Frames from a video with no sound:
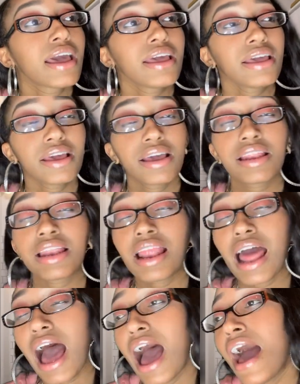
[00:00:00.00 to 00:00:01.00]
and
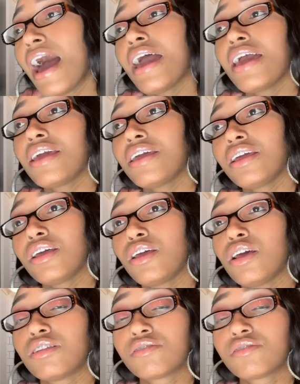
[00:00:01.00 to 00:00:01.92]
I